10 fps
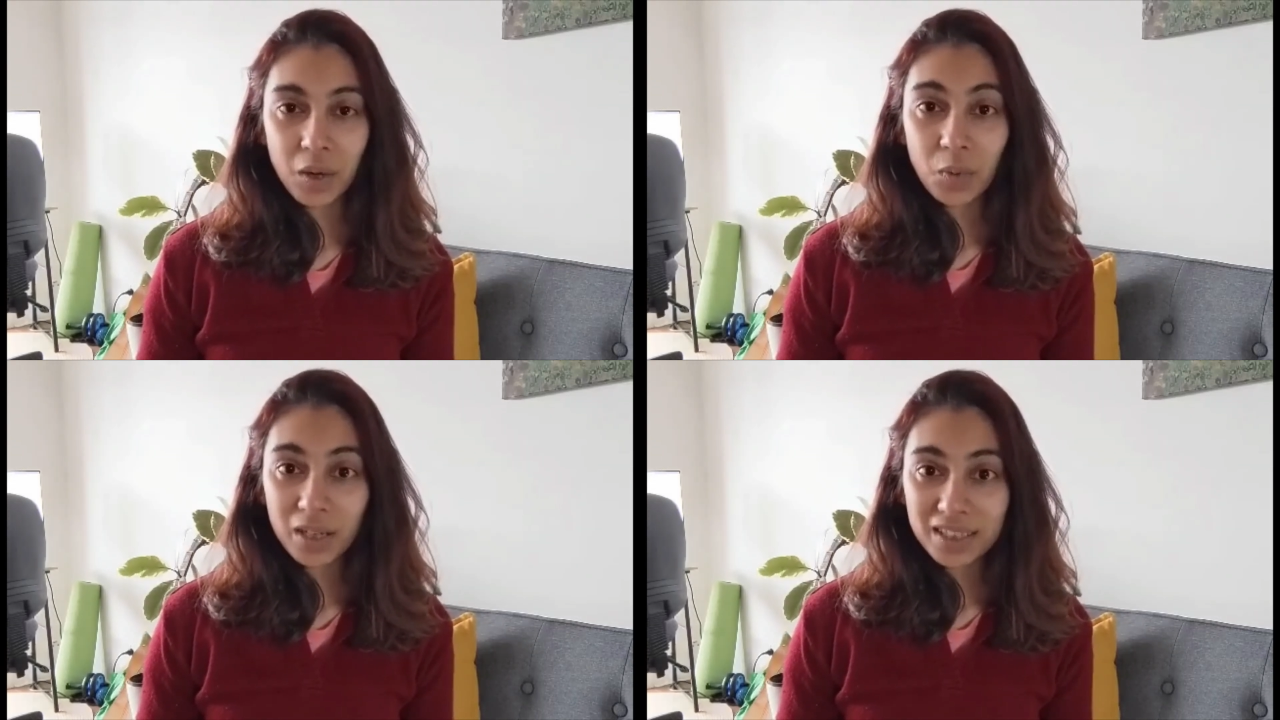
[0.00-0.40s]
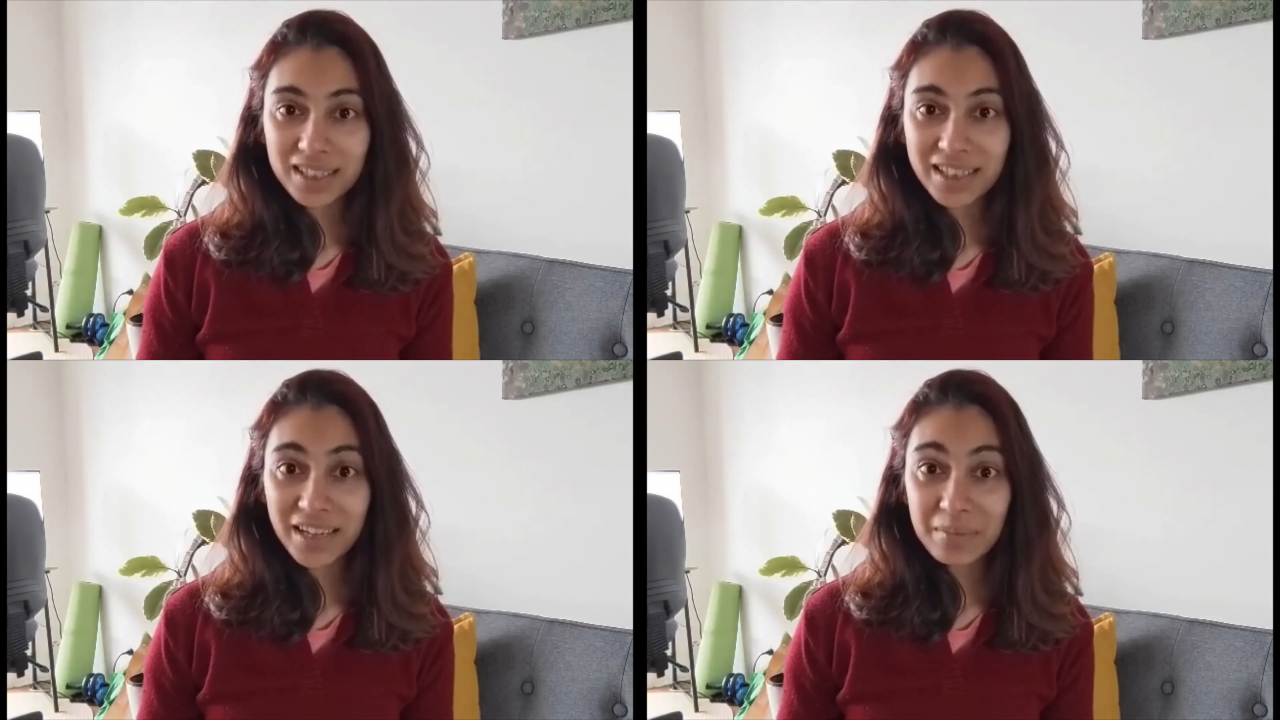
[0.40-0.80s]
Once
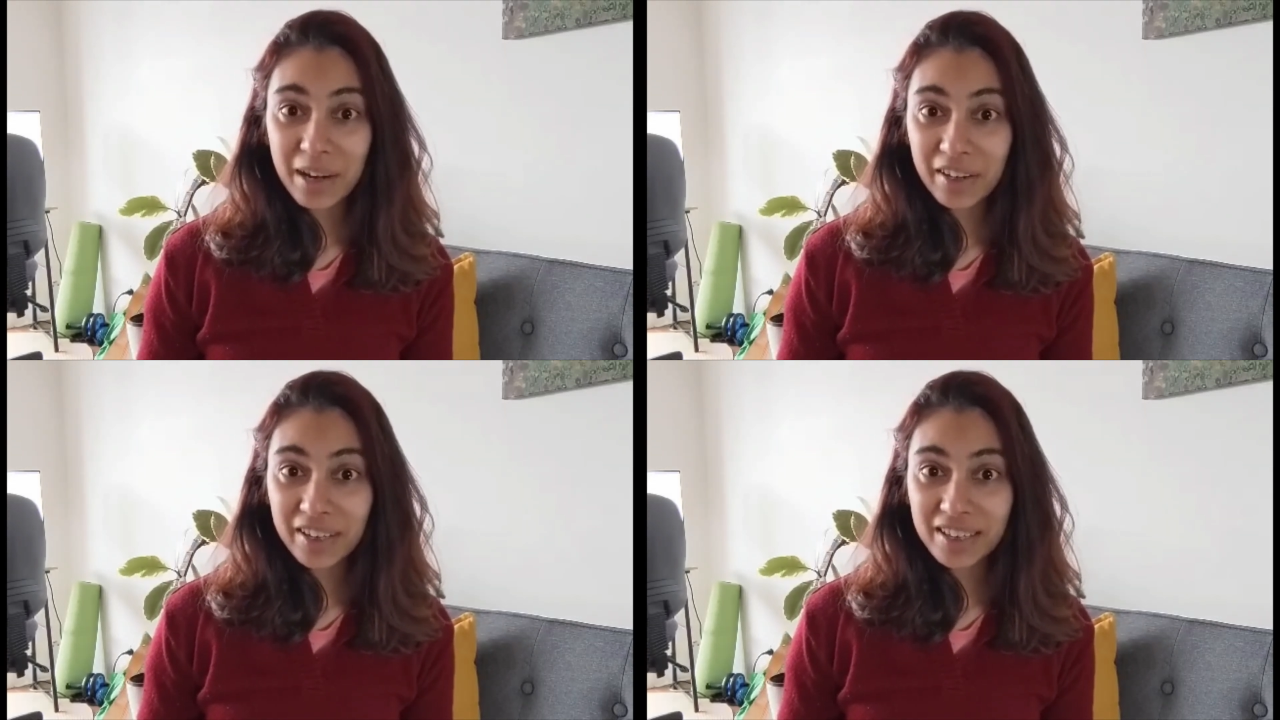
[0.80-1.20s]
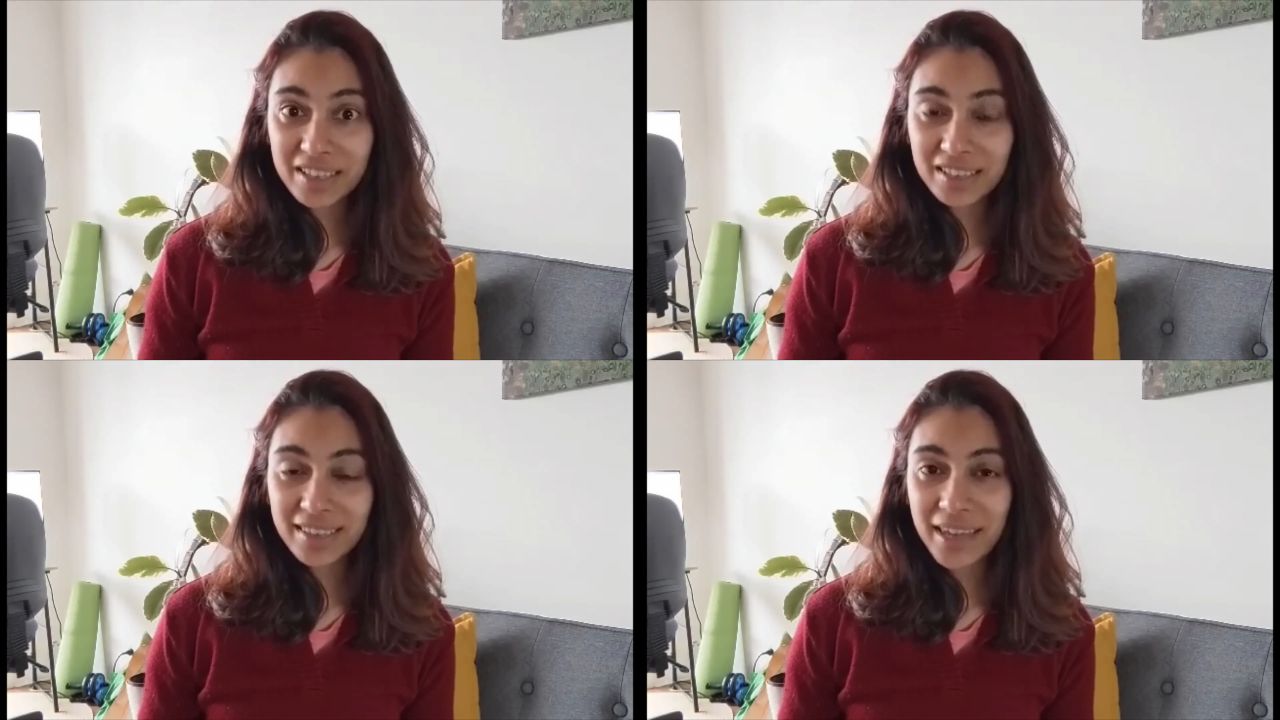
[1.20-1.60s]
they are married,
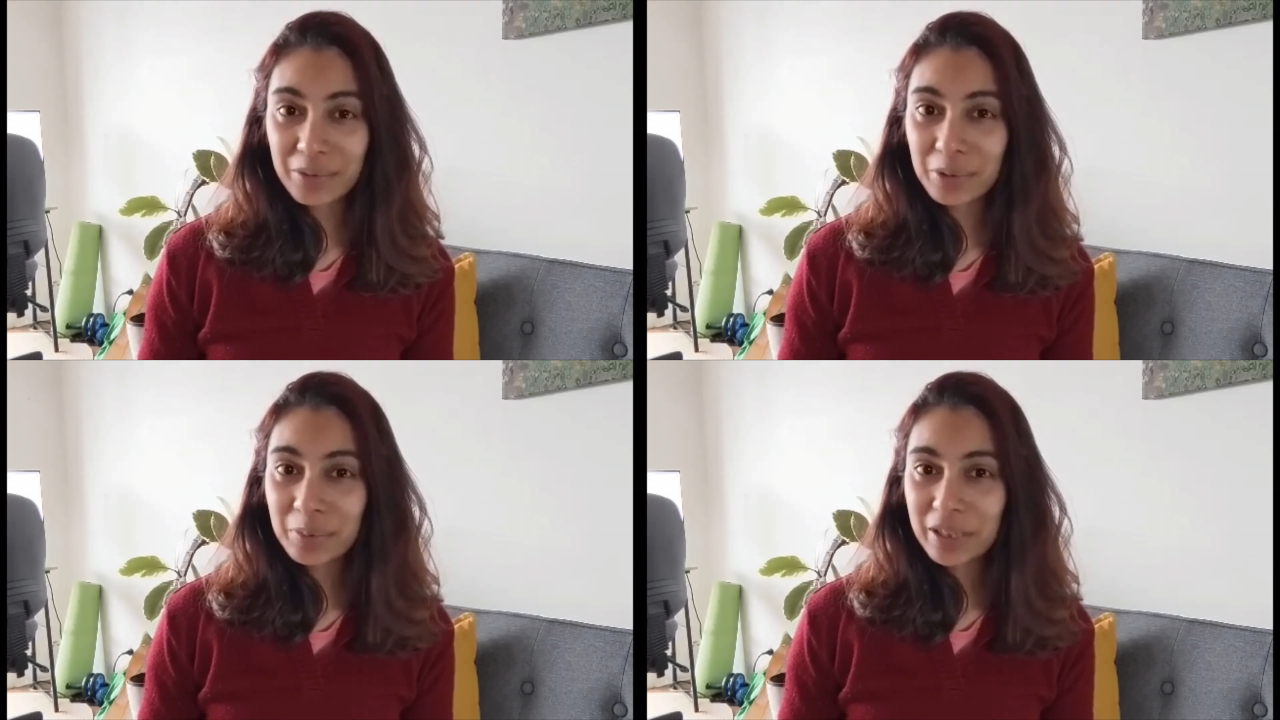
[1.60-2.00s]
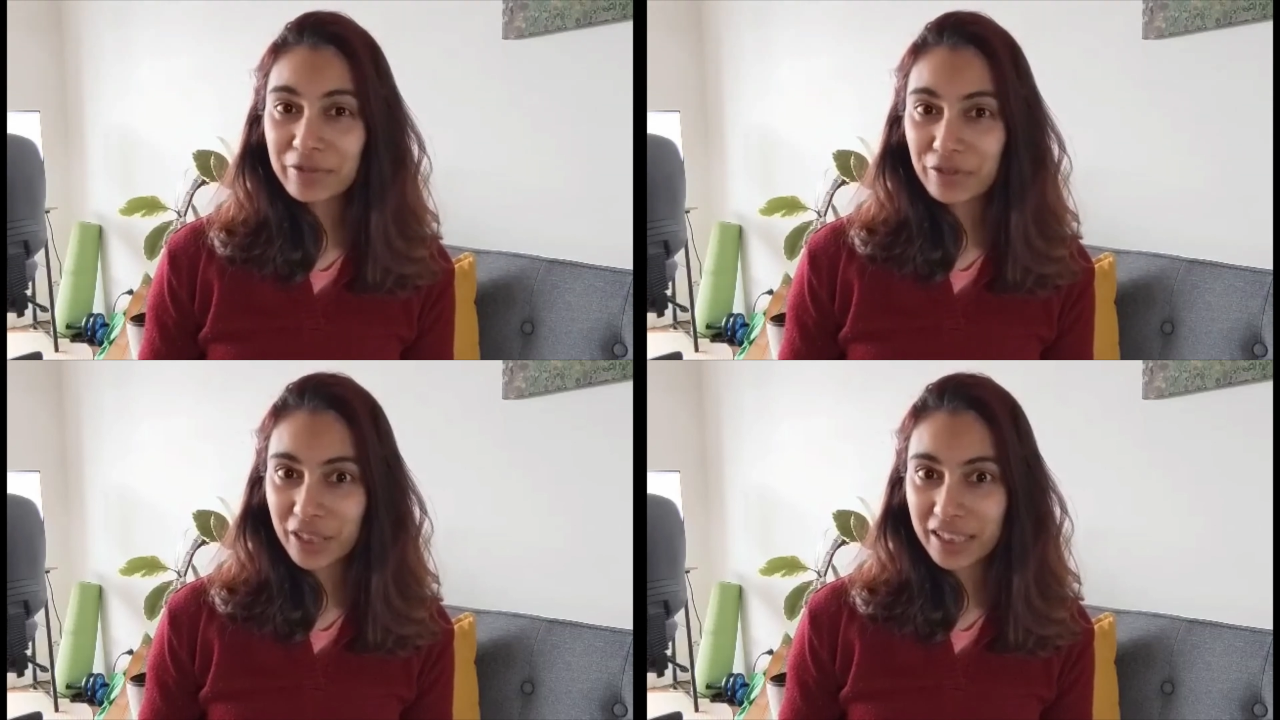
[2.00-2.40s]
they will be
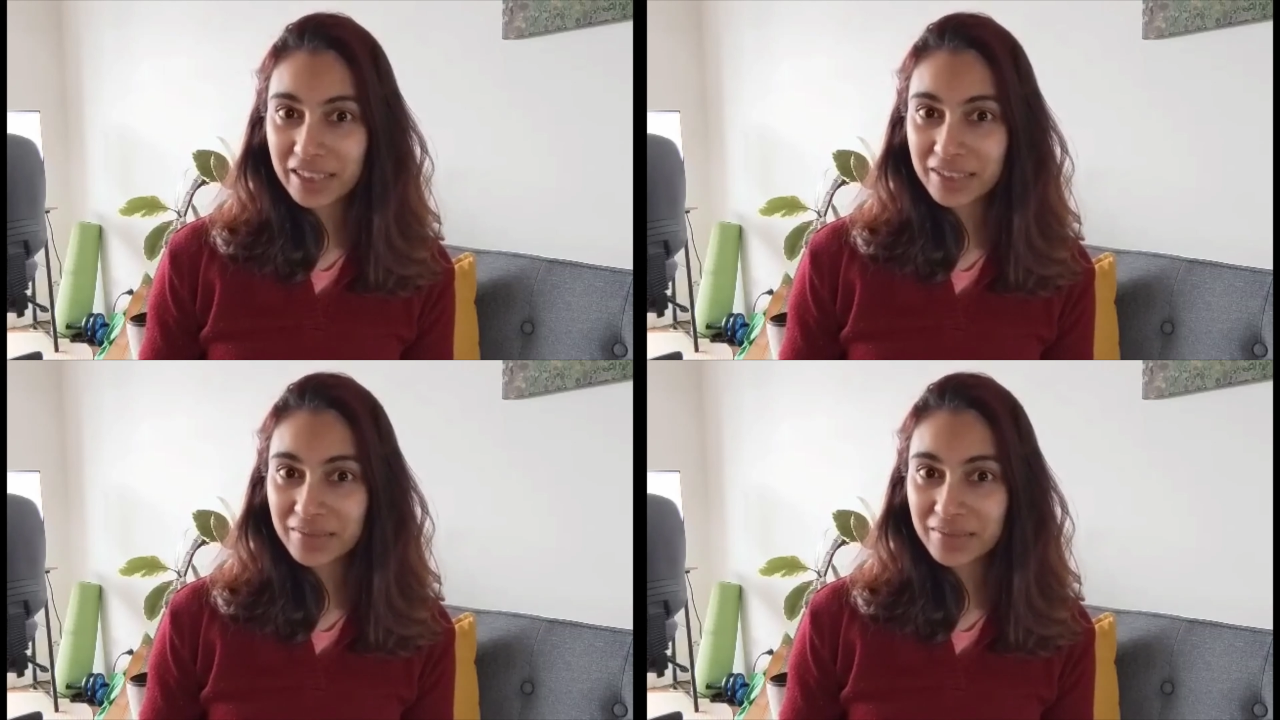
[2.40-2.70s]
free.